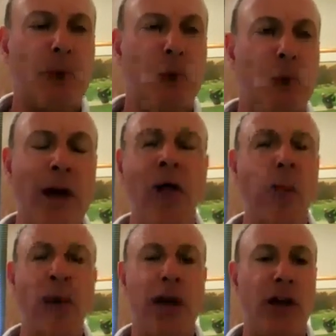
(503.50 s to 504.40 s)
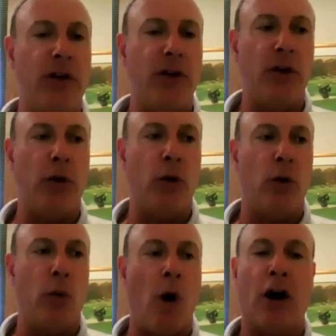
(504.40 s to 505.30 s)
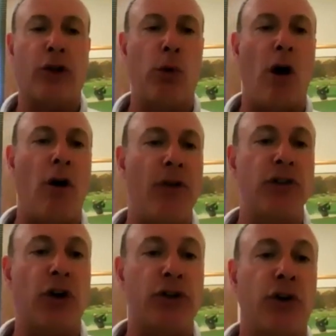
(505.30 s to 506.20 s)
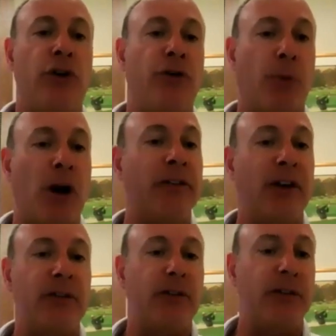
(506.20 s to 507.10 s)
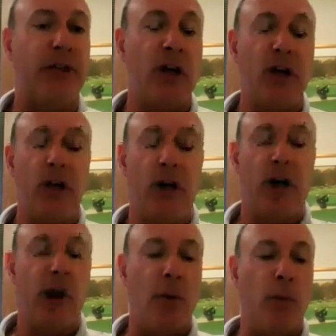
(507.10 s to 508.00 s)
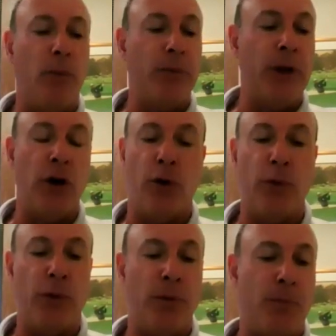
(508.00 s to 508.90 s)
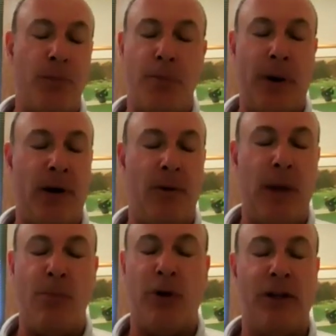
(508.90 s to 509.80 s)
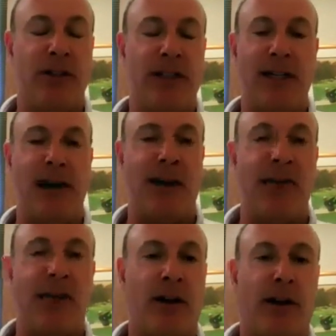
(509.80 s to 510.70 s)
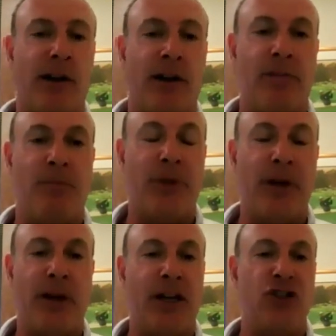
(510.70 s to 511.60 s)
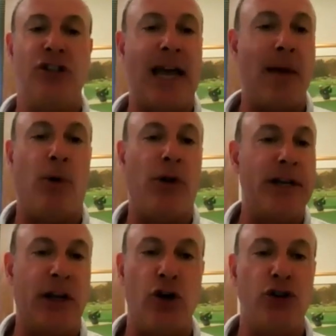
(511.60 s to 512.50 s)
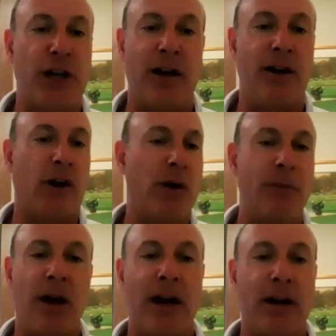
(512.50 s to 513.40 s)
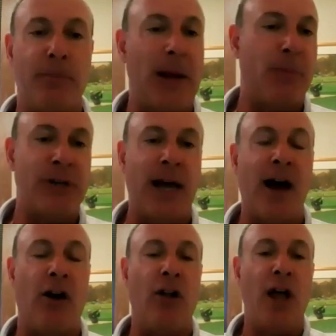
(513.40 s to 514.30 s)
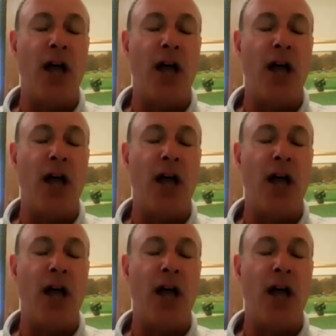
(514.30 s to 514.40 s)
we walk through all of those alternative processes. You know, people can sit down at a kitchen table and negotiate an agreement on a paper towel.